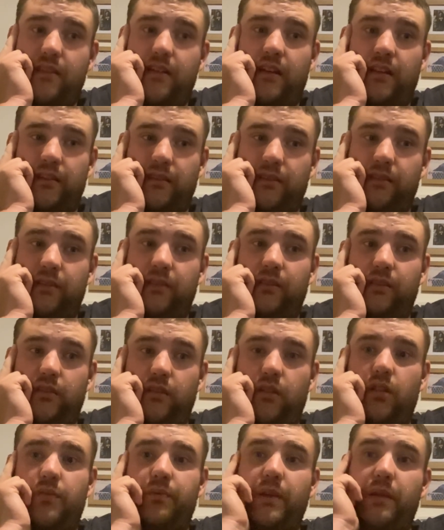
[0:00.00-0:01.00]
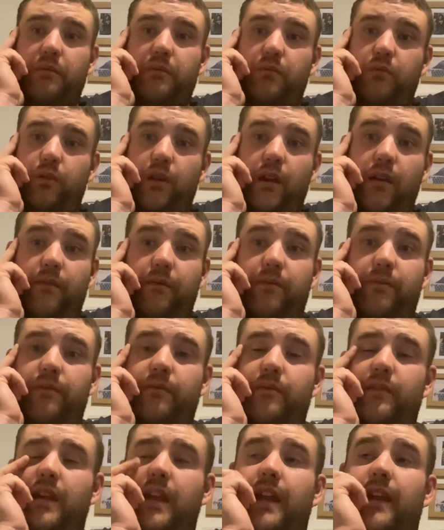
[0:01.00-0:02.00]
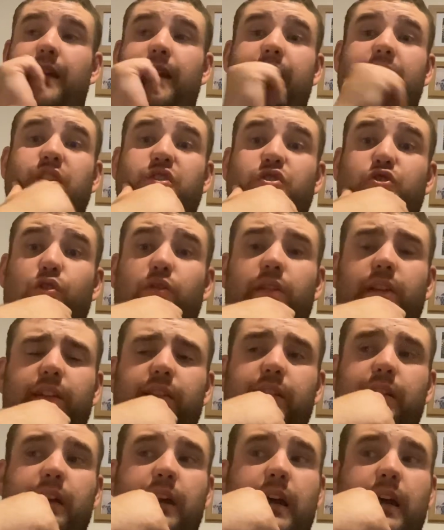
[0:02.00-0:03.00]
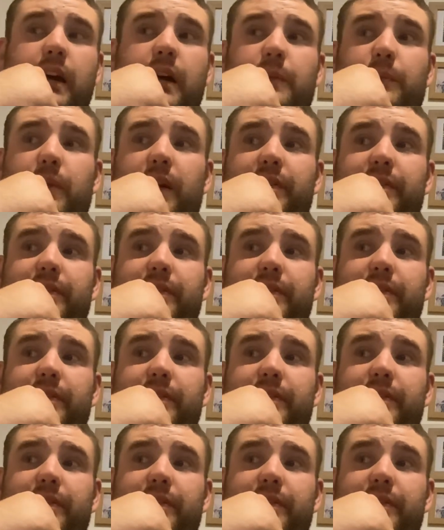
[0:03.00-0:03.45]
a lot of people have enjoyed it. Um, I